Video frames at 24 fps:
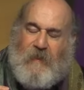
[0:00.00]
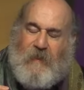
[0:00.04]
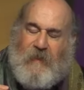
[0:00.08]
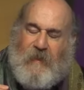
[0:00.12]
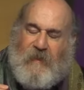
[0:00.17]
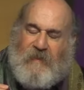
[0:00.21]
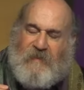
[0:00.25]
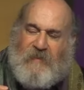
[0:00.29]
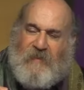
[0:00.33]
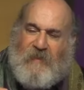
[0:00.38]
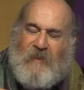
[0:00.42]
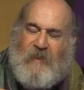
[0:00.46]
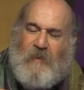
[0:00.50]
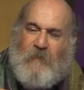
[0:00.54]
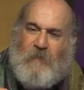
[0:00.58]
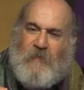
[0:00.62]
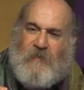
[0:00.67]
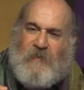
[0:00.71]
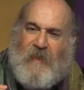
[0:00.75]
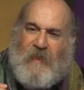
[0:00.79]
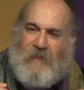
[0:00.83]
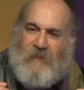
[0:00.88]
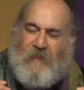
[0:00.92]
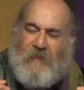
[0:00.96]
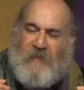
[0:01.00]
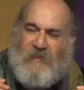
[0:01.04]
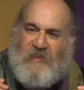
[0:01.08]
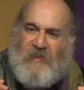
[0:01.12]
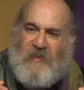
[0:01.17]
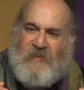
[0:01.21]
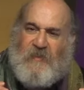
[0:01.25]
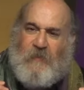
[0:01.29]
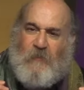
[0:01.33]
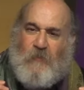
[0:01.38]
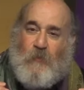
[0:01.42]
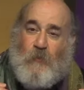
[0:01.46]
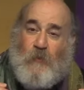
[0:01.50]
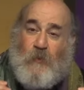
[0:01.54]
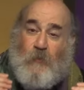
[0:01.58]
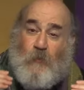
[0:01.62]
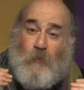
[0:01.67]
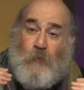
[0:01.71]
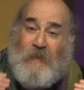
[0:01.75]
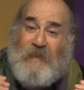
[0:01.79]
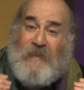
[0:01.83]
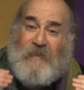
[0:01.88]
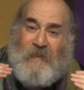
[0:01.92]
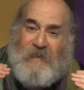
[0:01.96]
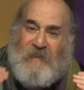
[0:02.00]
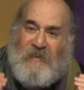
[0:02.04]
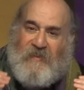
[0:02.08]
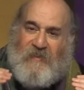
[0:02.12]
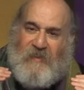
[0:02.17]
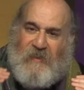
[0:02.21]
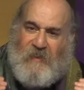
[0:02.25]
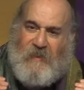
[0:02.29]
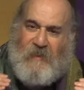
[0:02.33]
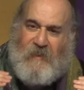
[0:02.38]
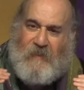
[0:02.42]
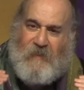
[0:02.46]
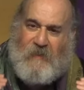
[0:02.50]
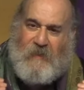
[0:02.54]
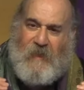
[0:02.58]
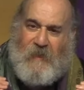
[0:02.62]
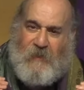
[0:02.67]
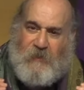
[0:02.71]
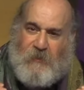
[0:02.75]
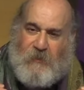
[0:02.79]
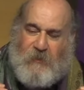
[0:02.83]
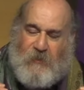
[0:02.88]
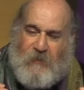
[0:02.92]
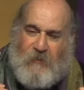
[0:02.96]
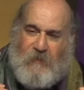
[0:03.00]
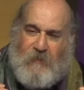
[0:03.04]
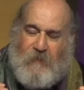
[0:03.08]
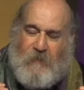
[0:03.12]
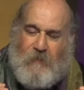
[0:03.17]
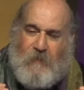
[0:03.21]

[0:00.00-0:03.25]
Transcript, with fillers: it seems that the systems we really see in nature